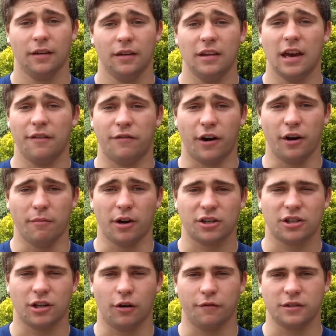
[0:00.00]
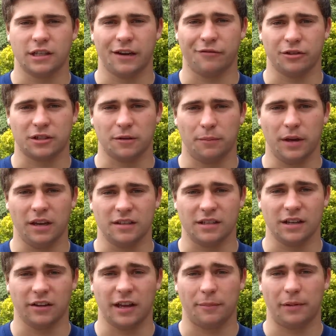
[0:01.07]
Yeah, very much so. Obviously, everyone's competing
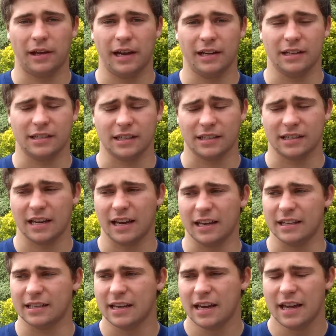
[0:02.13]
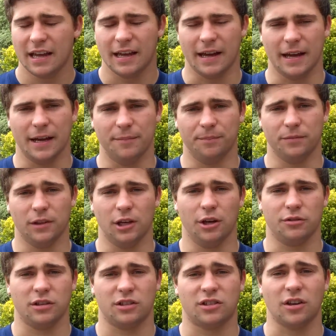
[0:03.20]
to get on that plane, as I say, and um, you know
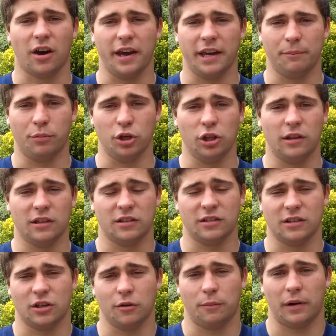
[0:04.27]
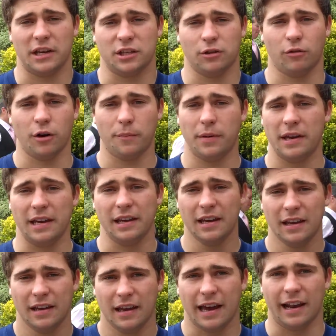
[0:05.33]
it's exciting. But you, this is a good place you want to be,
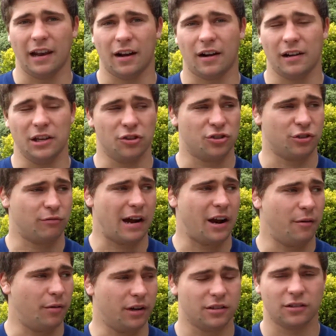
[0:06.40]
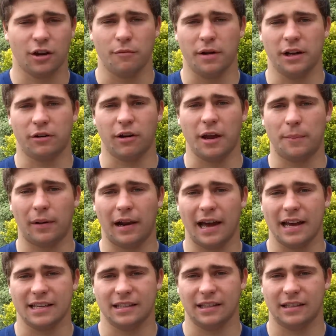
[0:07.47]
and luckily you're surrounded by so many great
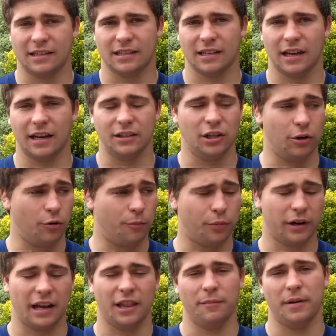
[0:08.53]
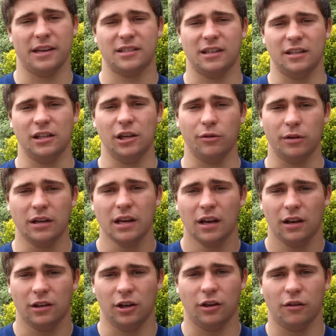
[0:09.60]
players that uh, you know will bring out the best in you.
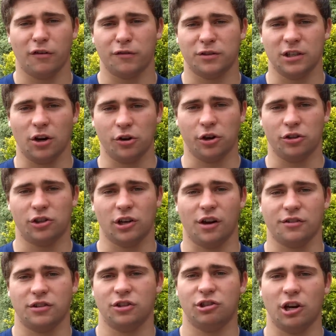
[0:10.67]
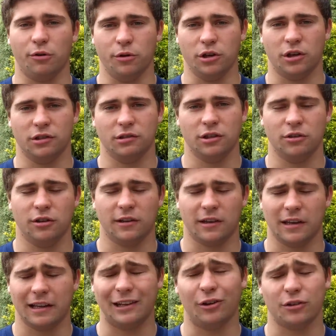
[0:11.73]
And you know you've obviously got a good chance to show what you can do. You're going to
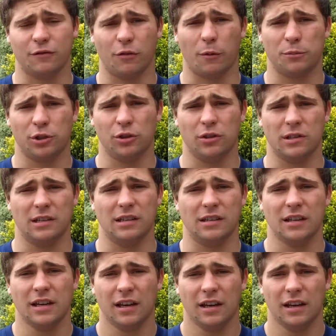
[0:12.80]
get lots of opportunities.